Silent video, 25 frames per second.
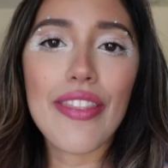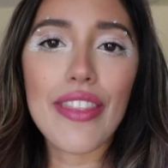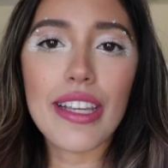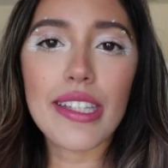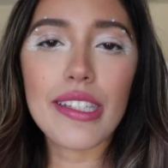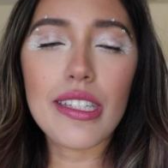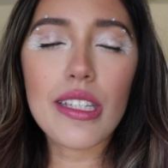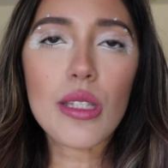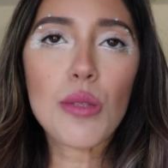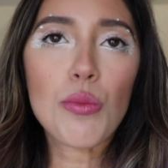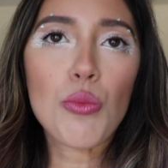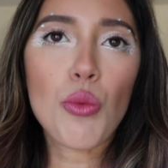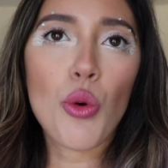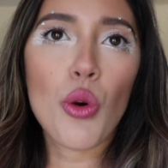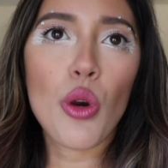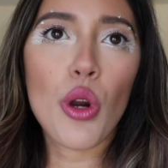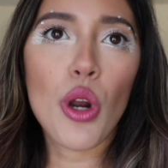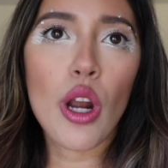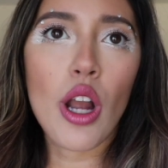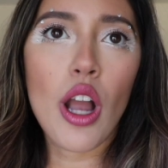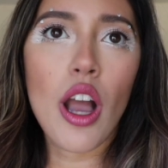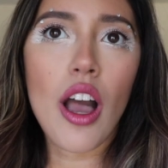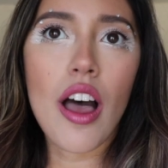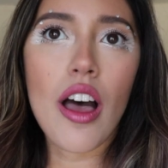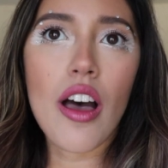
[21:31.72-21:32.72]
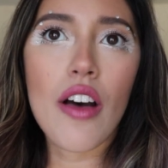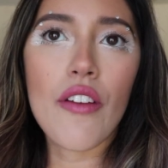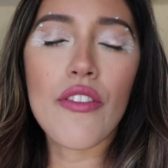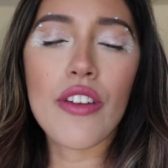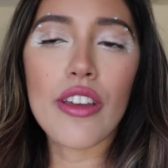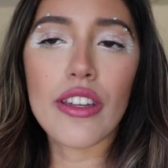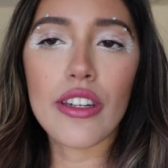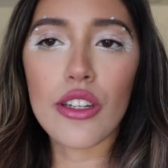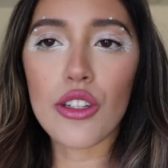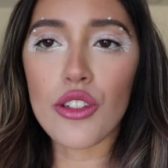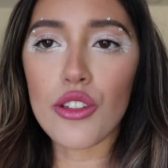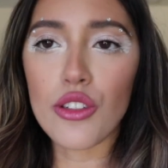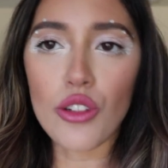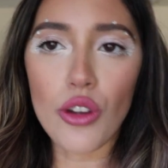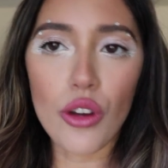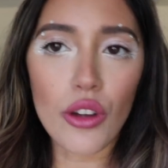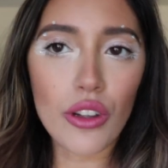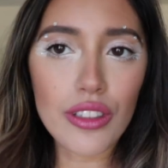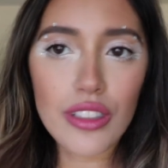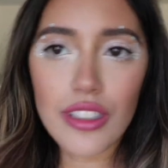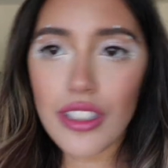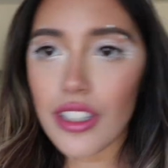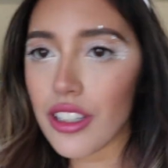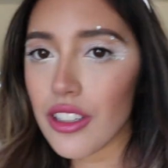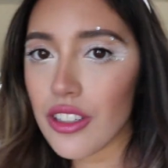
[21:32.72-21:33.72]
This is more of an
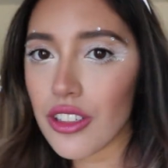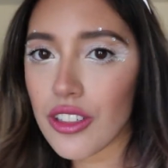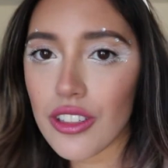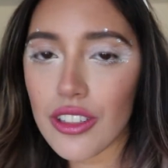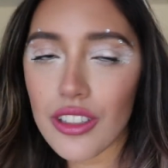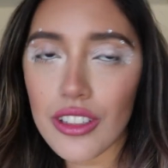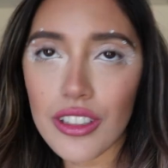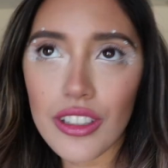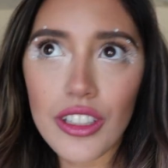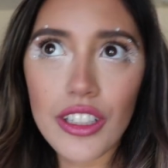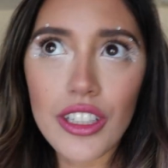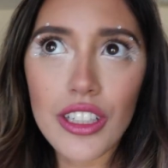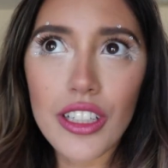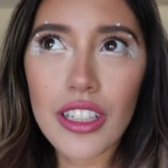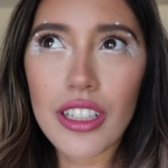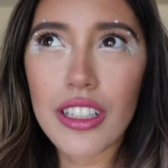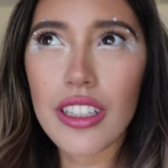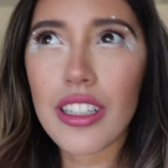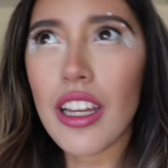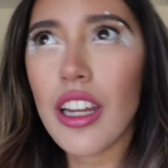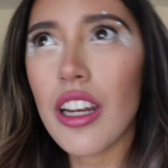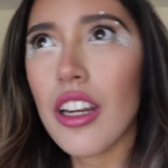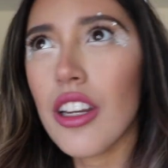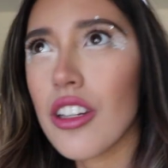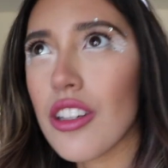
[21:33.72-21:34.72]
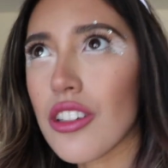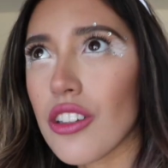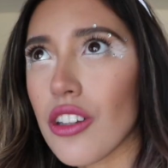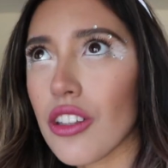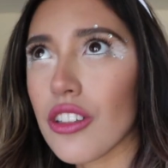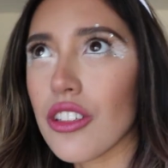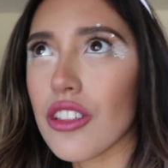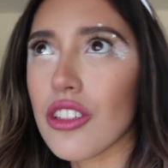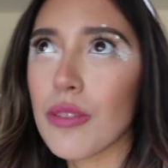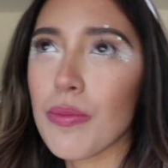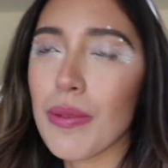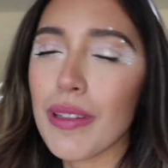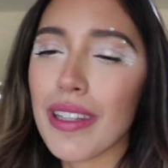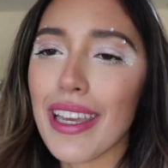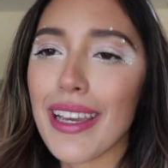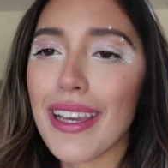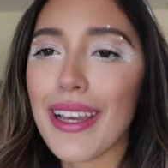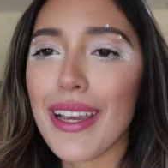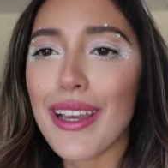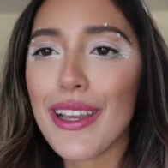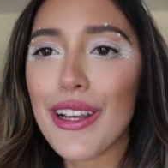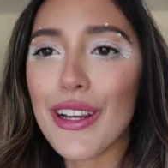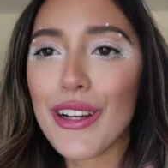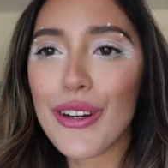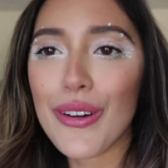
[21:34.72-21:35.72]
adultish look. Not an adultish, but
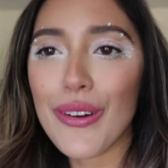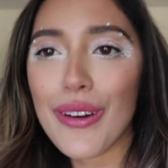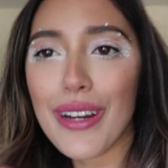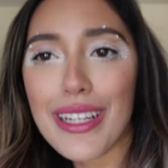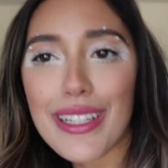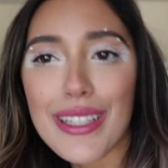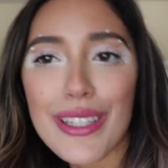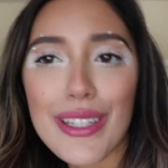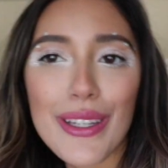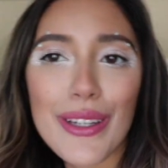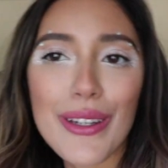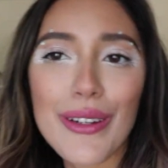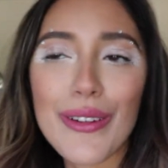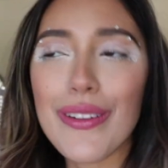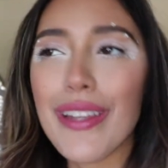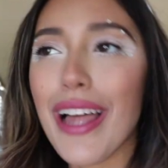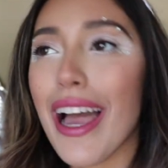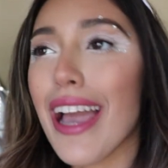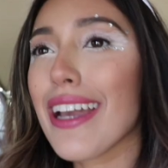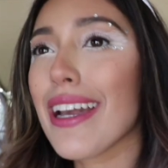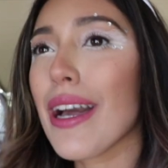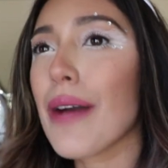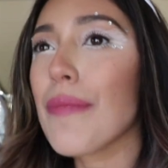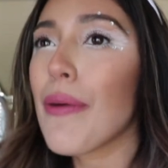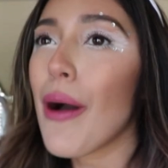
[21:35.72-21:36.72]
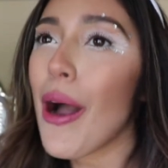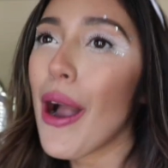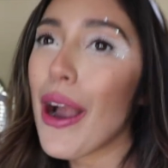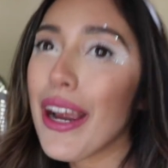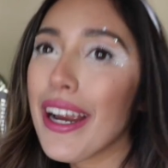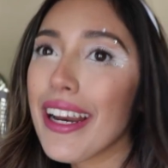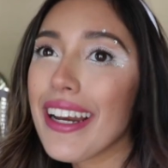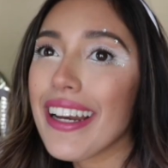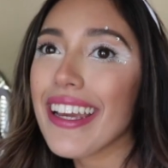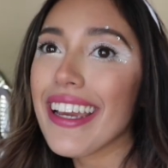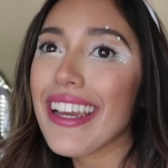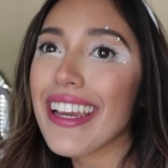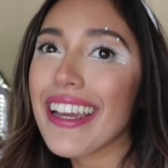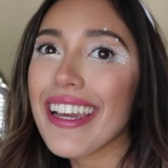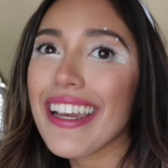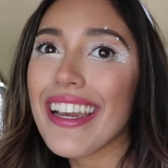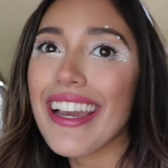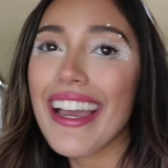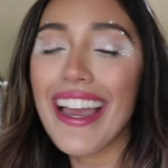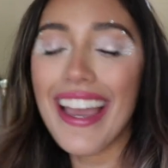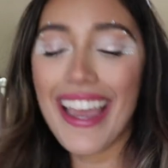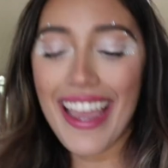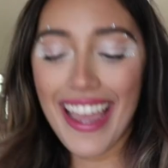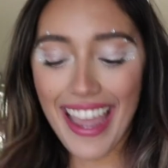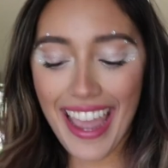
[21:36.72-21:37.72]
like you're going to like a
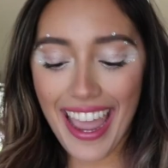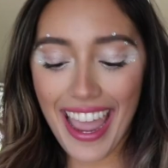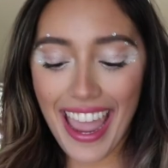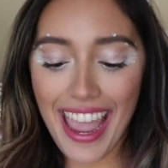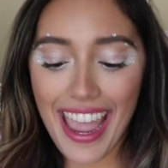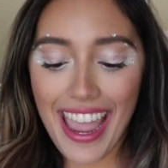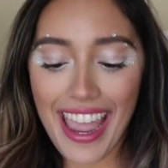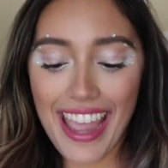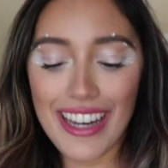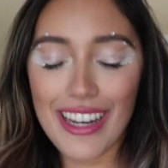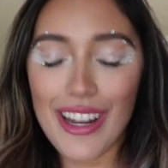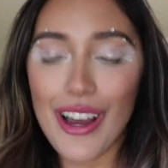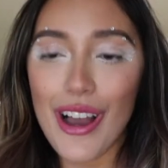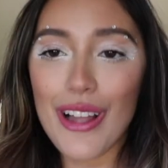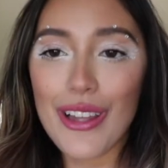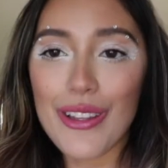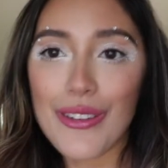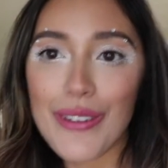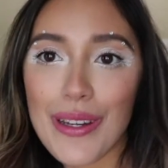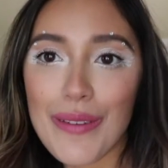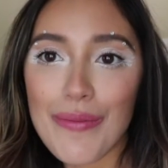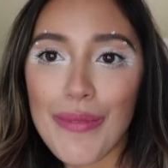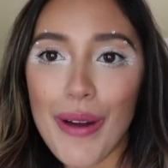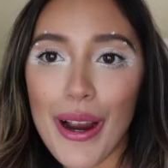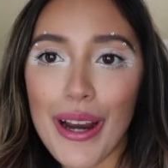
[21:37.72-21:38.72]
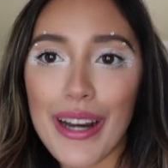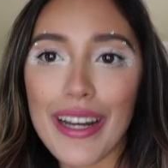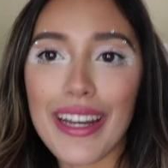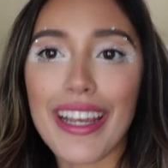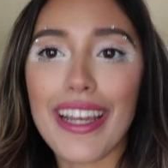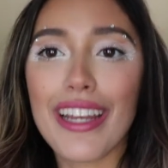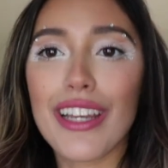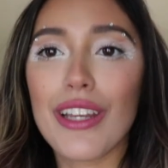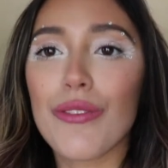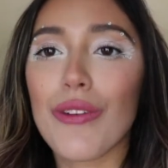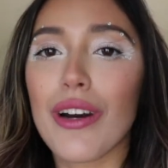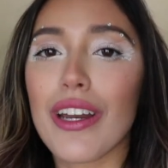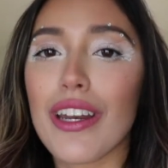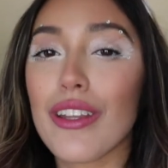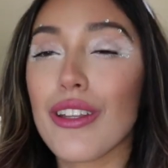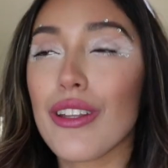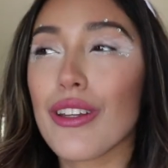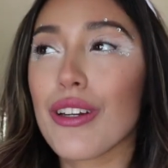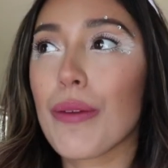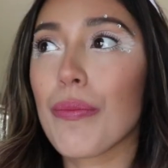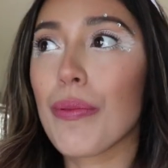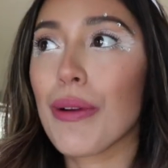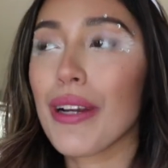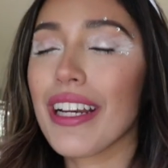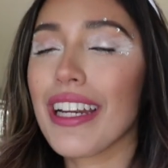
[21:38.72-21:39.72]
party and a Halloween party, and you want to
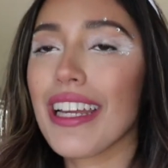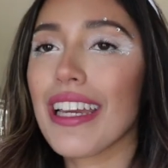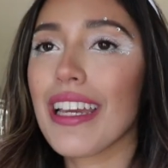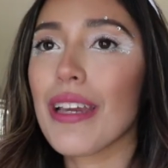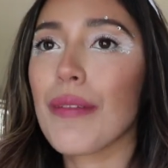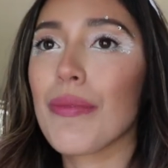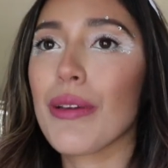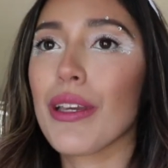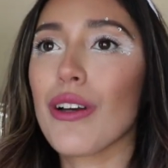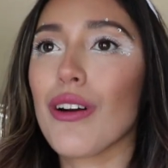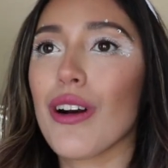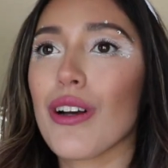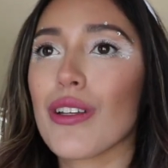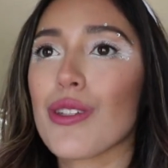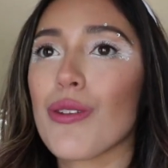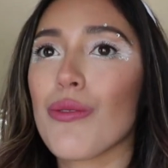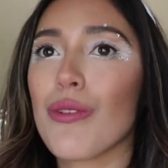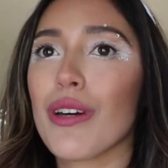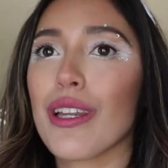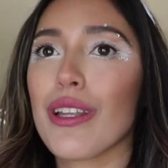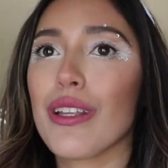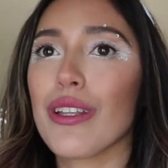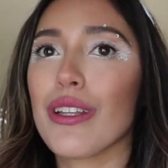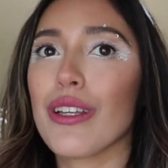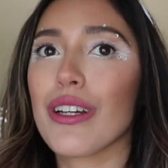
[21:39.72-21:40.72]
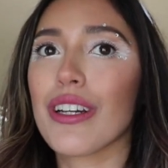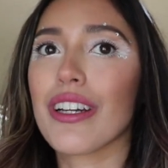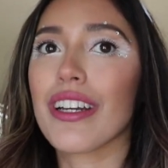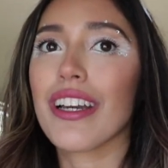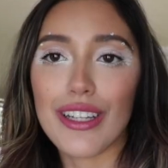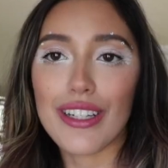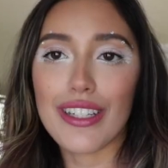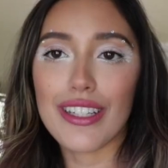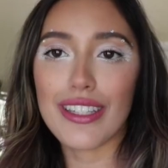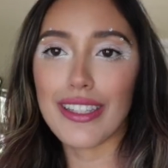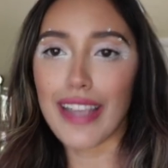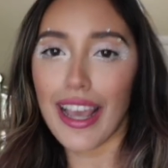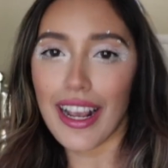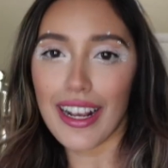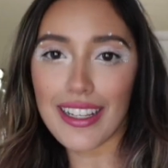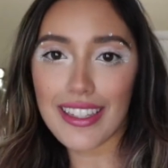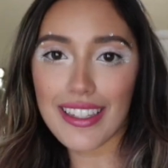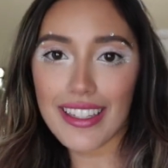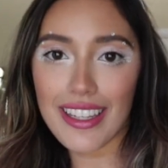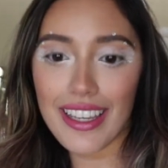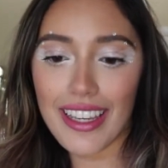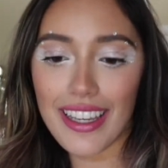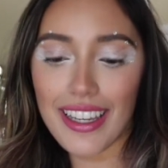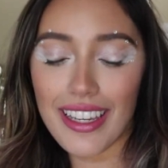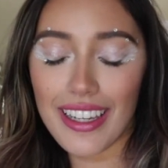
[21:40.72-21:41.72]
look pretty, but you also want to look
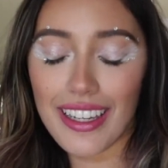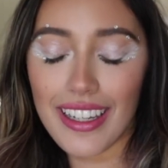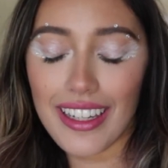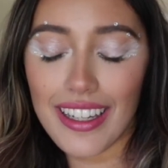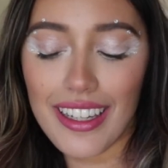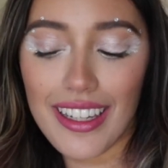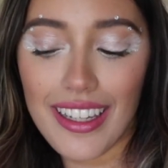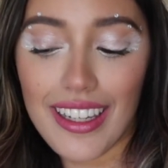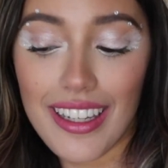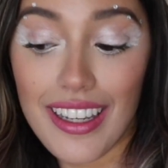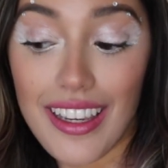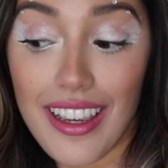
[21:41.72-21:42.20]
sexy